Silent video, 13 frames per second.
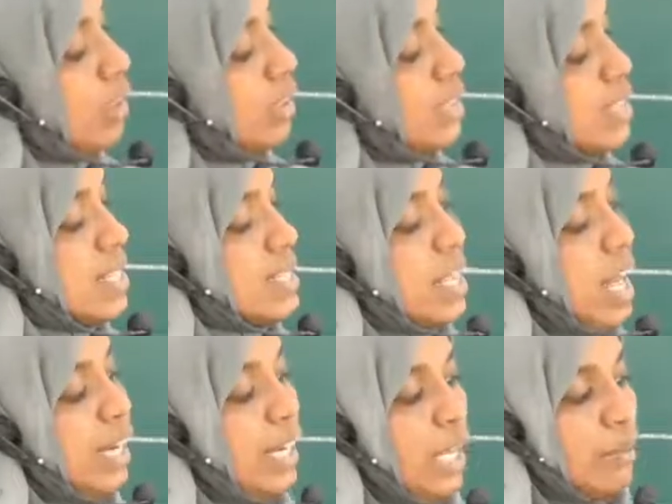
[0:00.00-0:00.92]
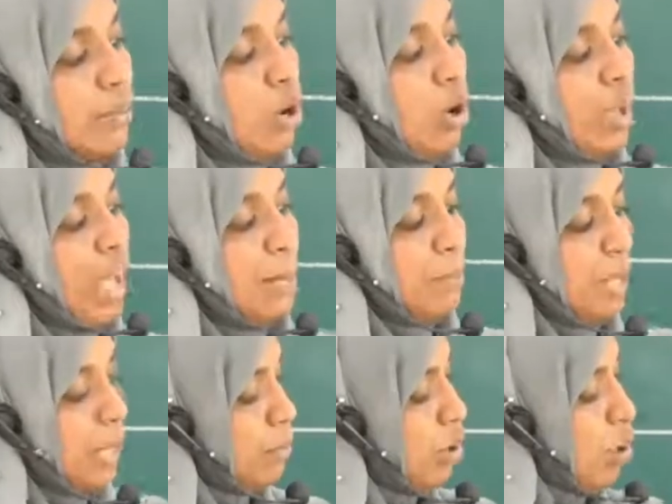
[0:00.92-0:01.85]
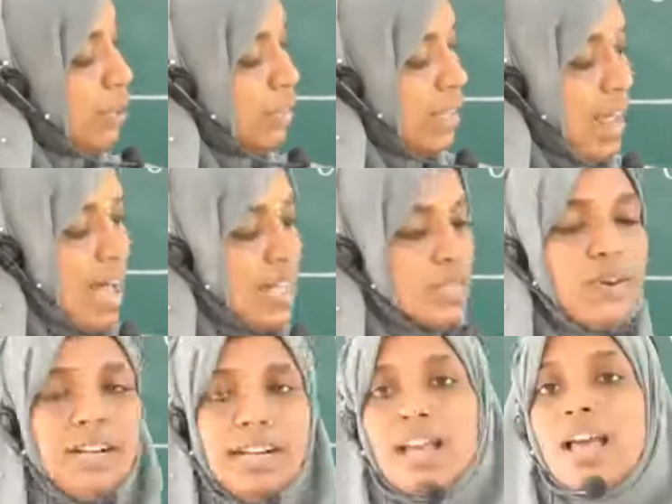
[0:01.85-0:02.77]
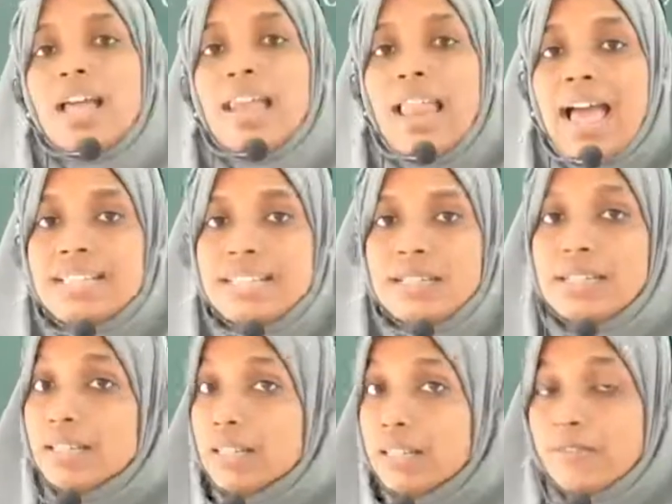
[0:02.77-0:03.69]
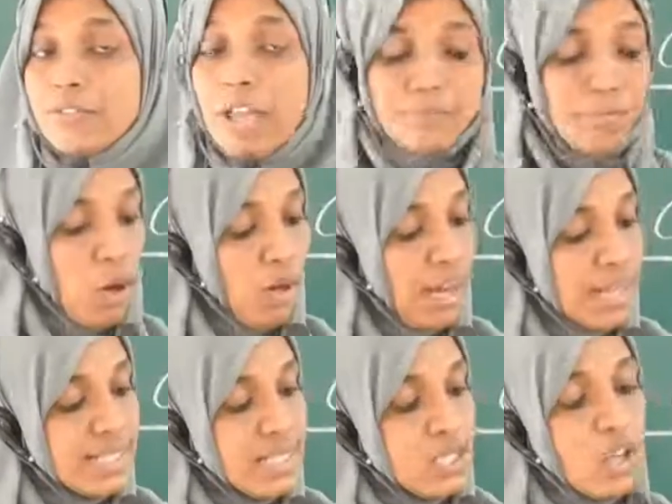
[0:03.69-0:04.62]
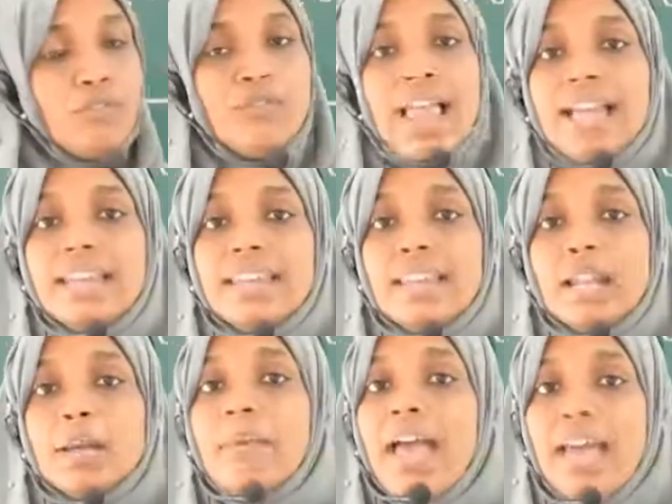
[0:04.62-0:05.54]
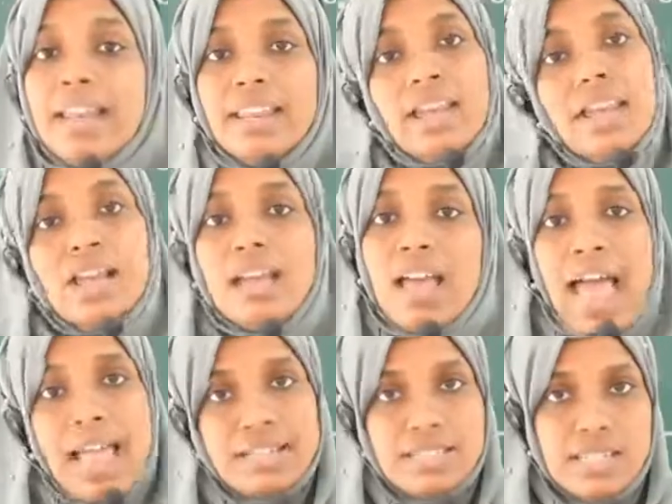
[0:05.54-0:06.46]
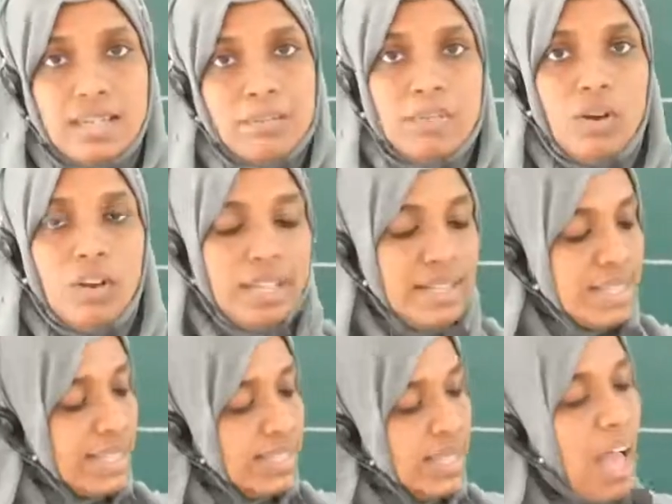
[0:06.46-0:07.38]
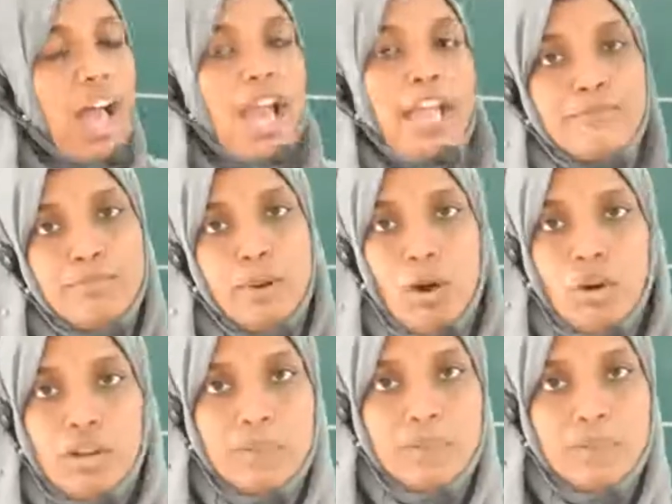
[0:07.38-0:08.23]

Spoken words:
this is the D block and P block. The last one, F block consists of lanthanum and actinum. Okay, this is the F block.